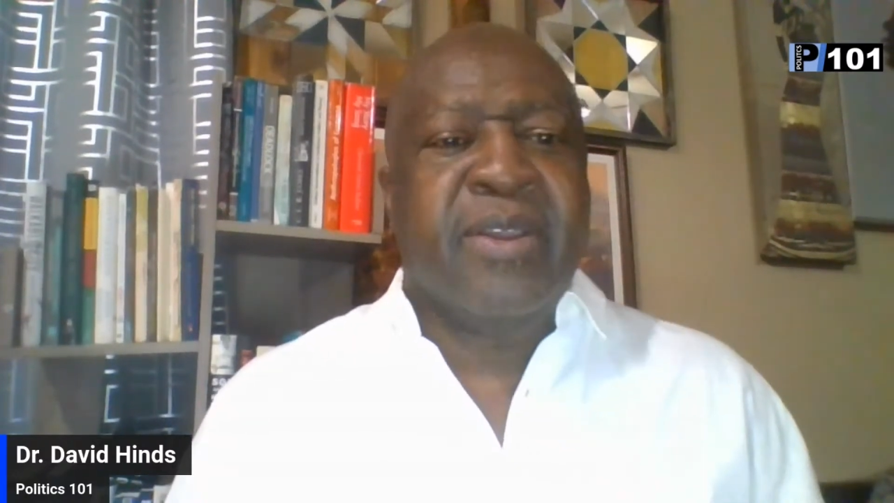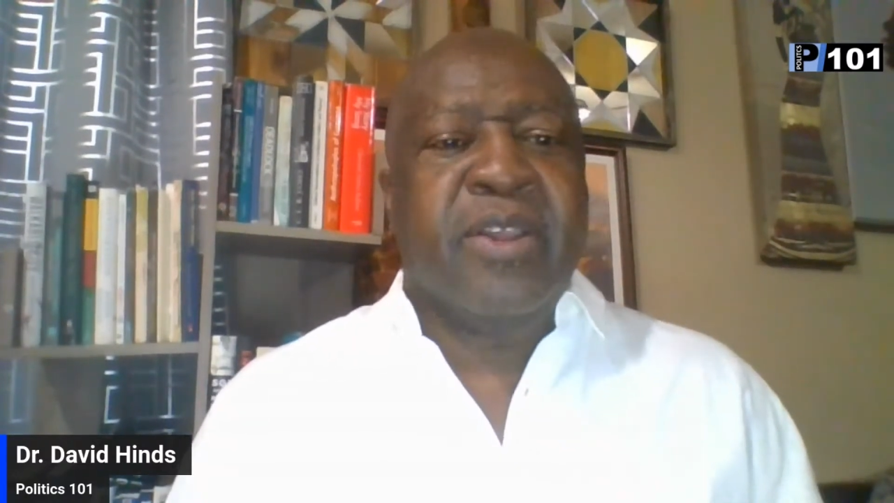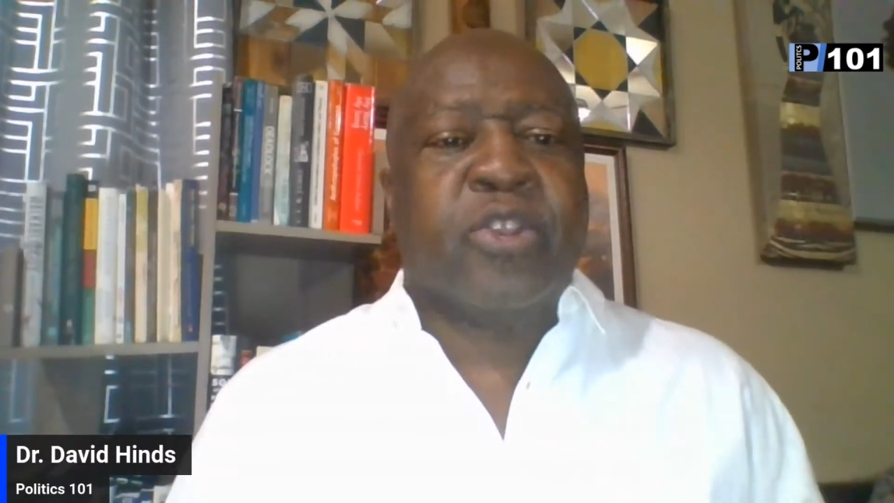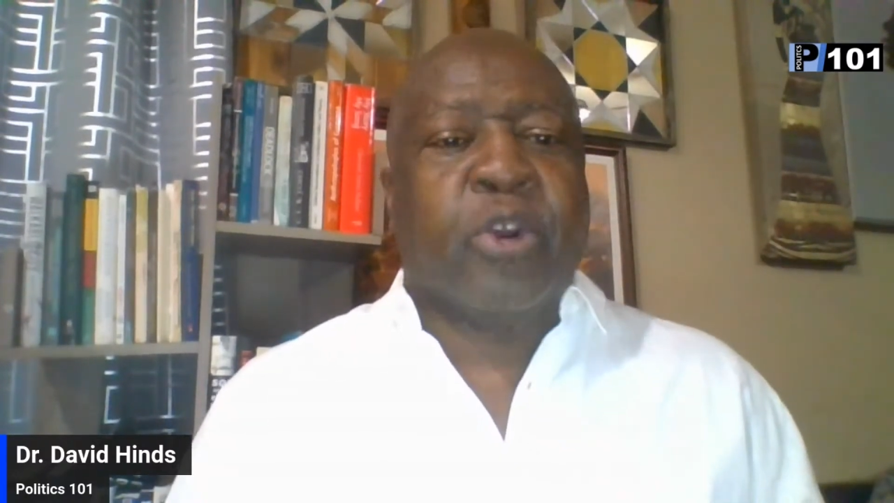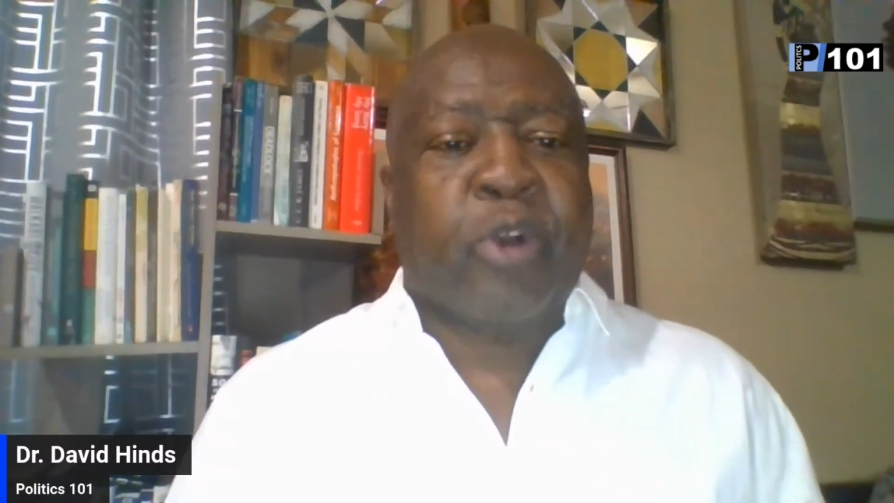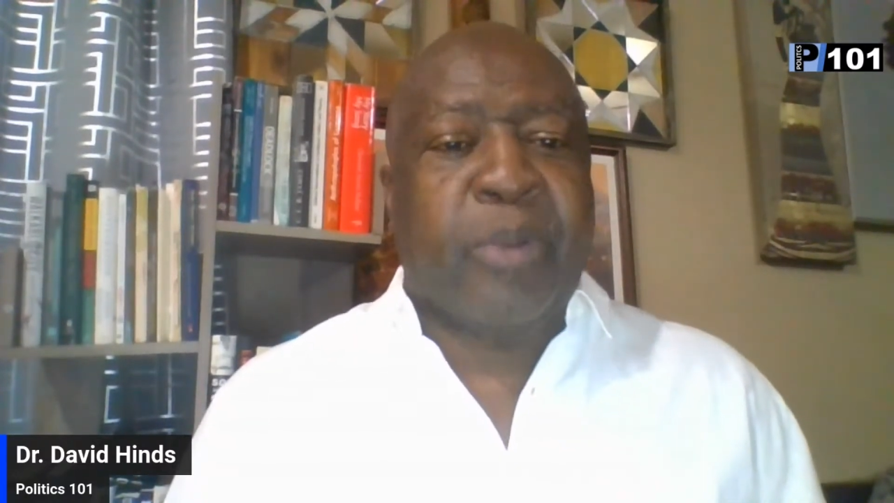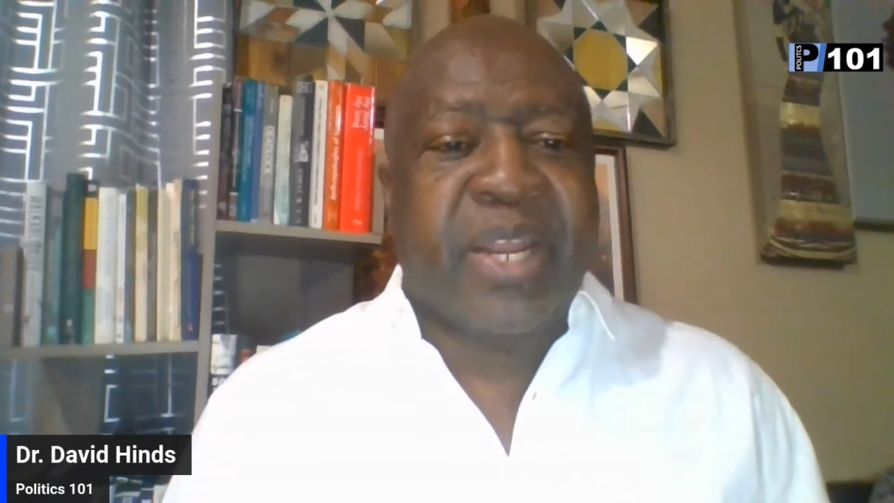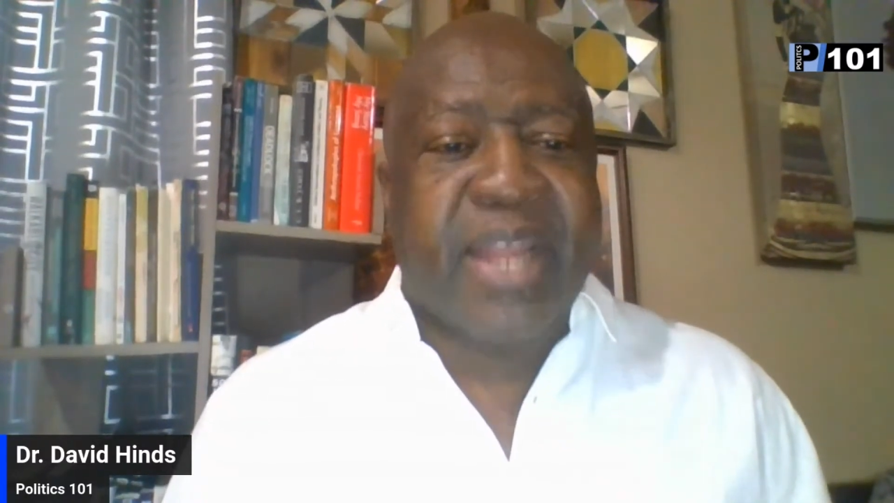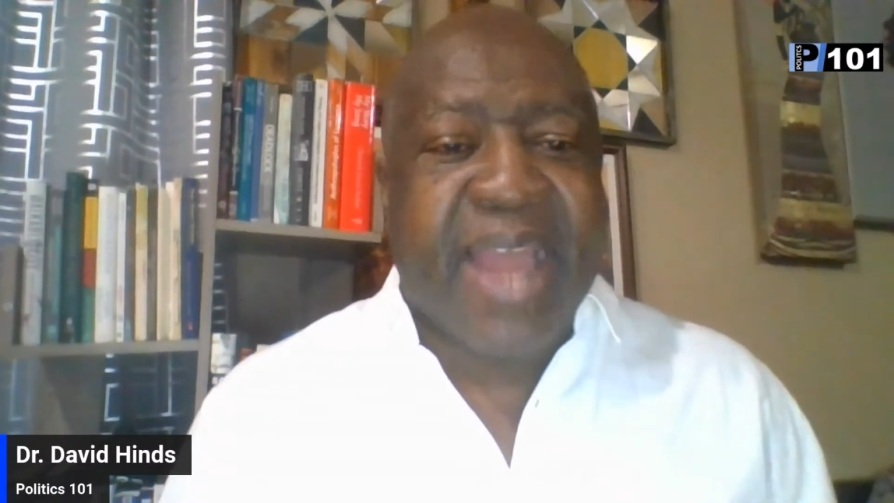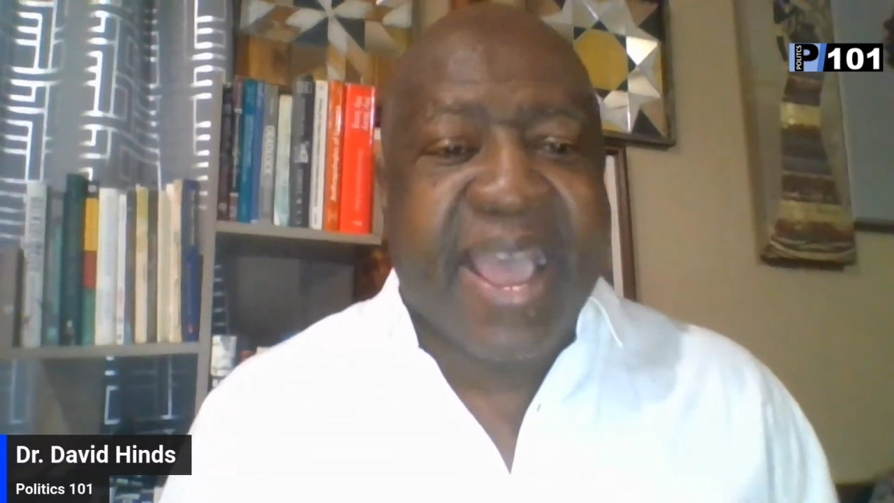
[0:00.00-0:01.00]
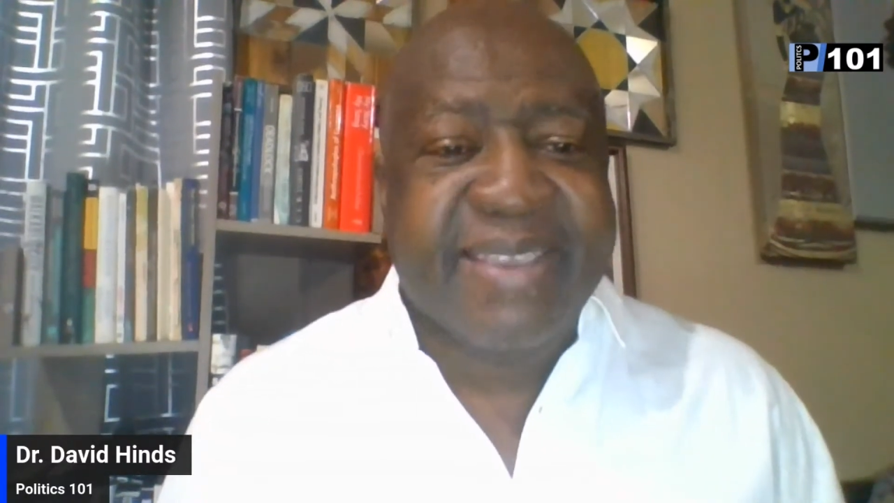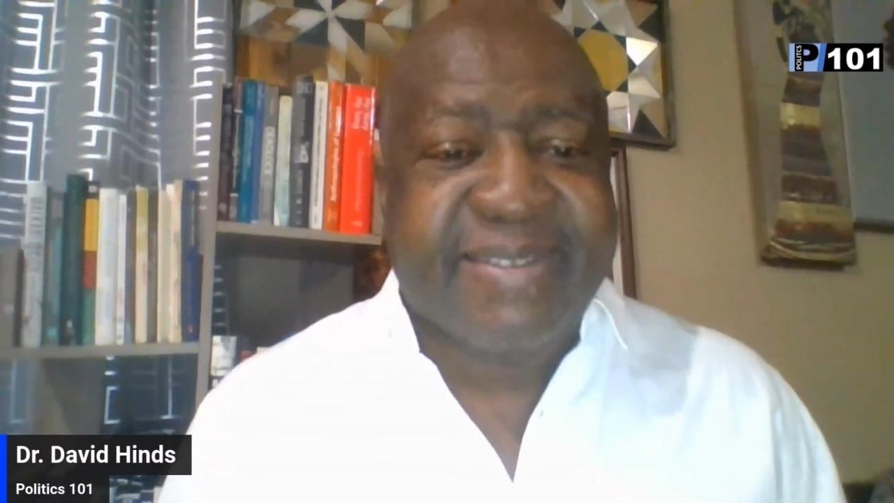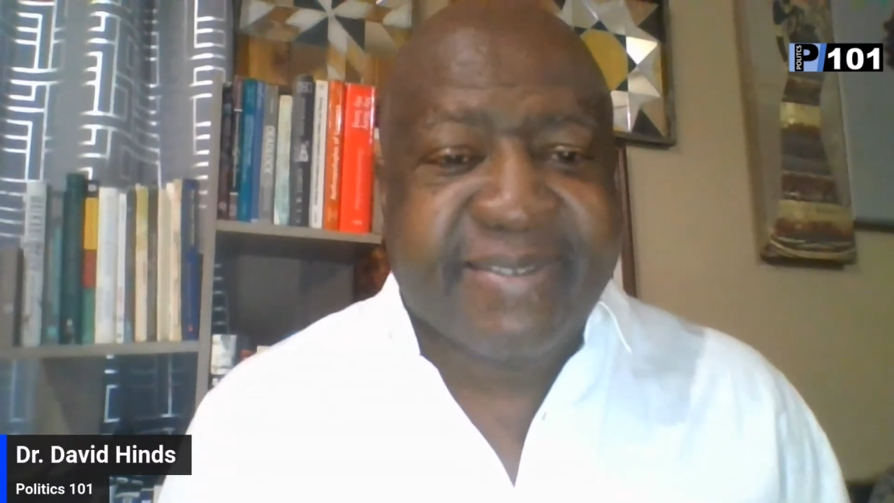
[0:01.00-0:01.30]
to criminalize